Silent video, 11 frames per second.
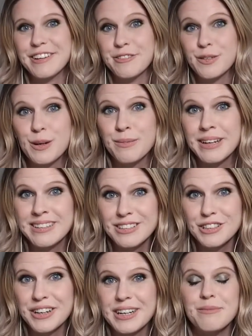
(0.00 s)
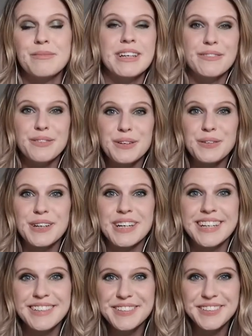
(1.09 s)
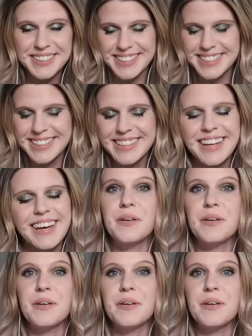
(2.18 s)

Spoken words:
over on my Instagram if you were interested.